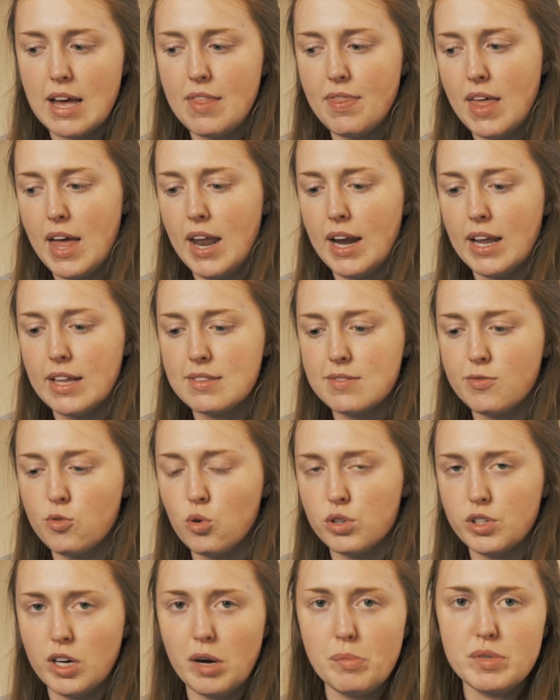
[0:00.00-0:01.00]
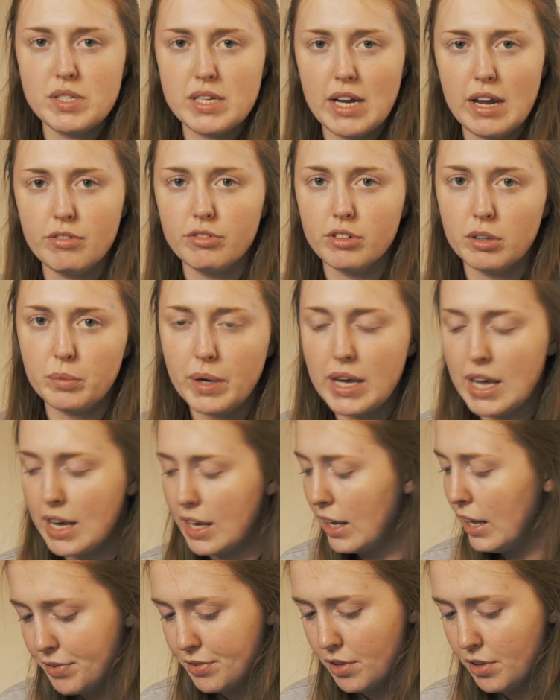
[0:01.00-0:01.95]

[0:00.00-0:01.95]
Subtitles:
and then it's 4 times a day for a week.